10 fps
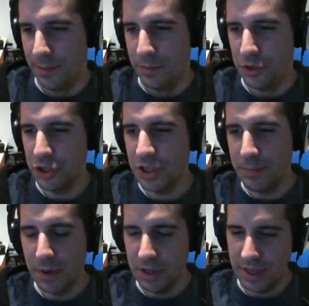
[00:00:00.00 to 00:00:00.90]
just
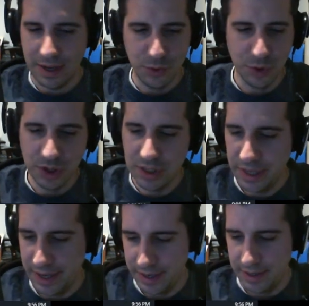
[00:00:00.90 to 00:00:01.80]
like Google
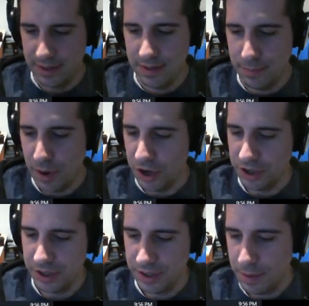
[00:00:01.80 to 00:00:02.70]

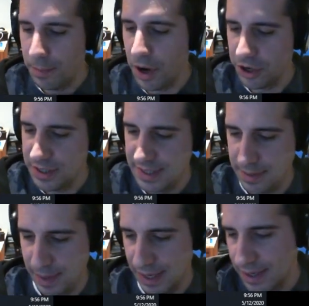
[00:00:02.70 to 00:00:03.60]
modern
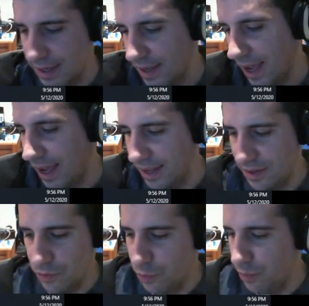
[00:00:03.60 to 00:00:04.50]
CMake,
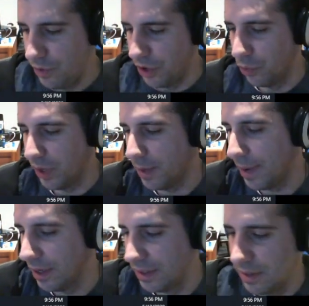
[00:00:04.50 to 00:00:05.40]
and read
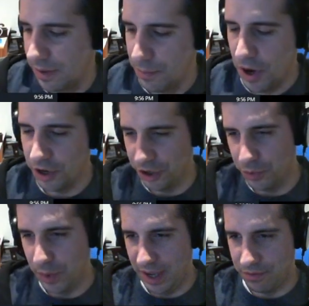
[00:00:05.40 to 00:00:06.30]
about the
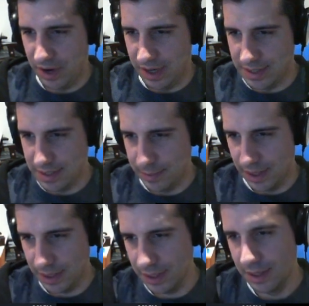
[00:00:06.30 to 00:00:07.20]
modern way of writing
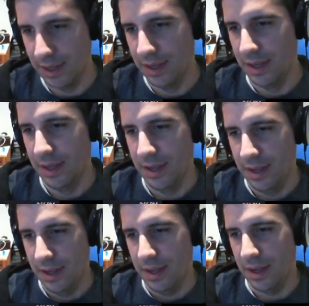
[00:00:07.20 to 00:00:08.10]
CMake.
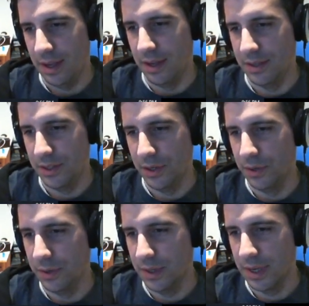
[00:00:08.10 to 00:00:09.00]

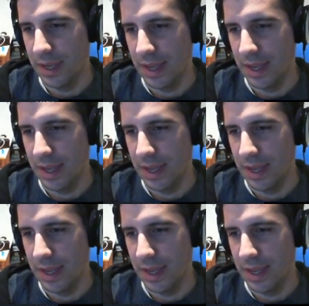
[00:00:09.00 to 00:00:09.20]
So